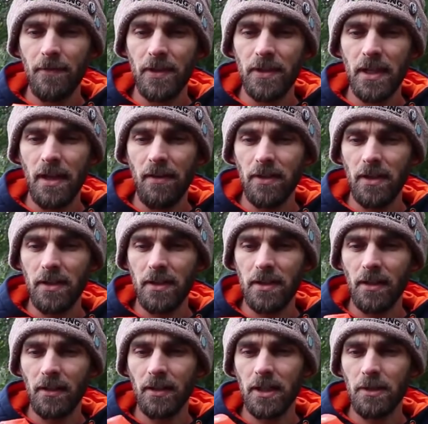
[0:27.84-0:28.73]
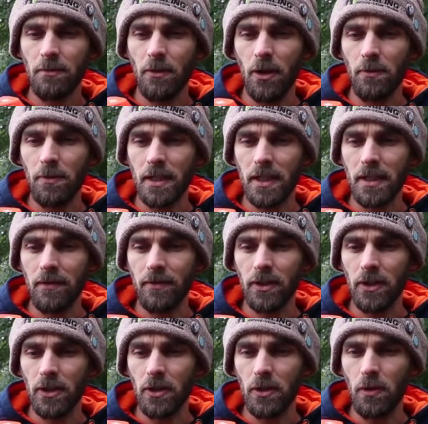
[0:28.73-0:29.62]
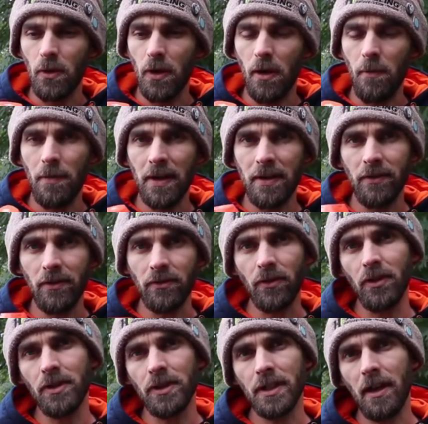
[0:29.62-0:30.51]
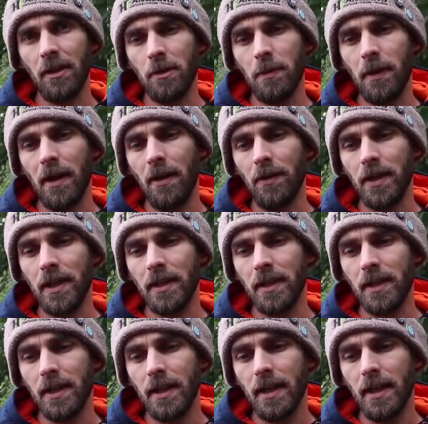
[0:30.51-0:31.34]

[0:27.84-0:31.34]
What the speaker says: Saved it until this moment to give you a bit of a rundown about it